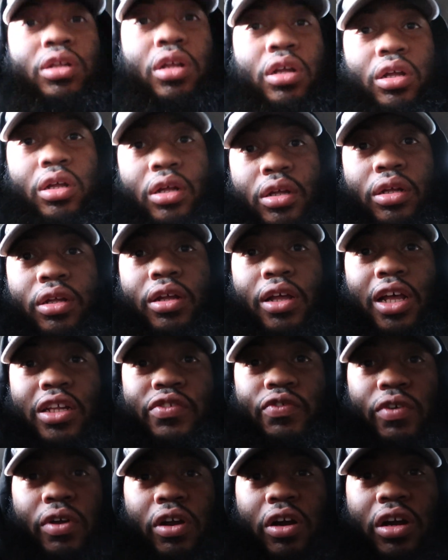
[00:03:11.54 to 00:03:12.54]
uh,
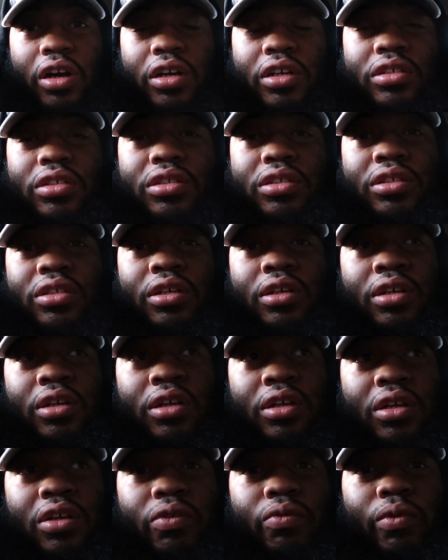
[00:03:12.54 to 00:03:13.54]
as far as
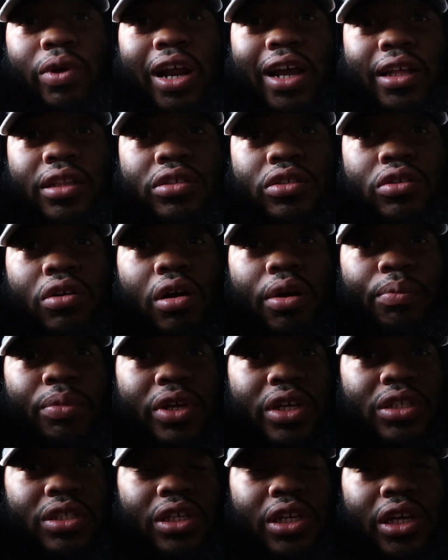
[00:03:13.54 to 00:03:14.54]
when I get to start
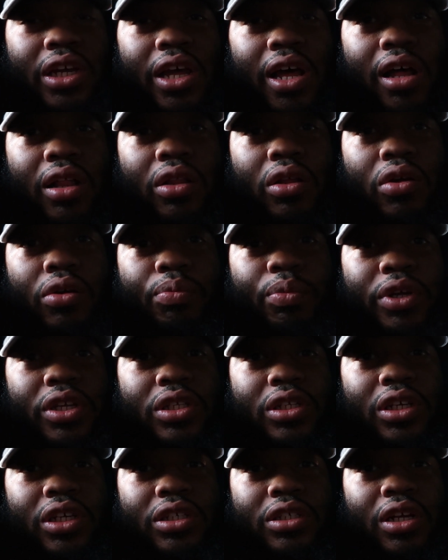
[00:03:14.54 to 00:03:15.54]
PT, how long
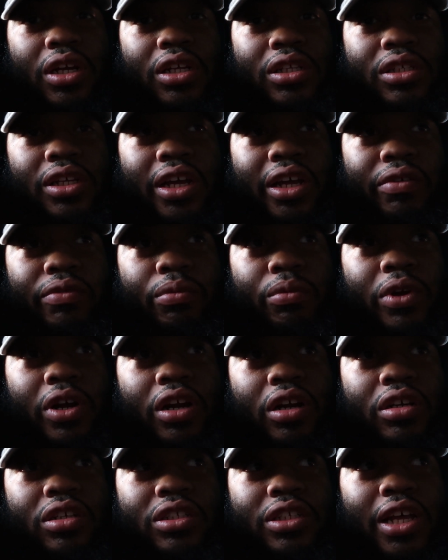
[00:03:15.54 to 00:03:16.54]
PT is gonna take, from what
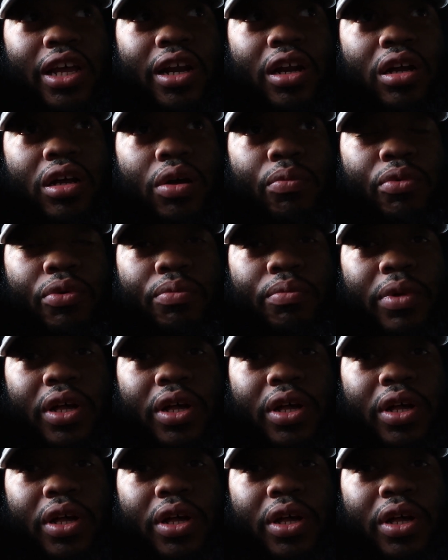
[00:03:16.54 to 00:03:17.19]
I understand, a couple